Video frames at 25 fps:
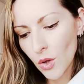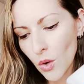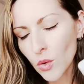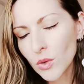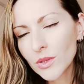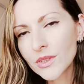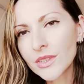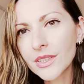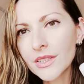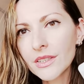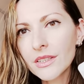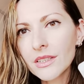
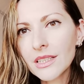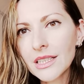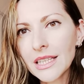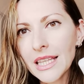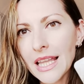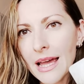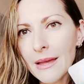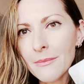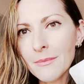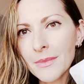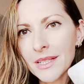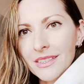colder
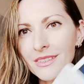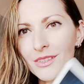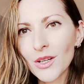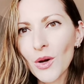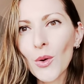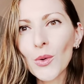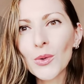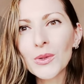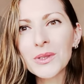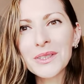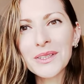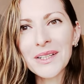climate,
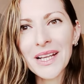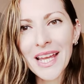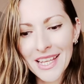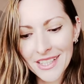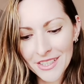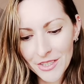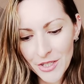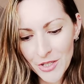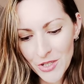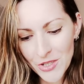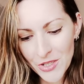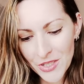colder
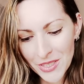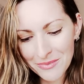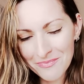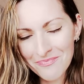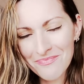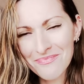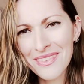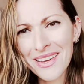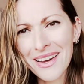energy.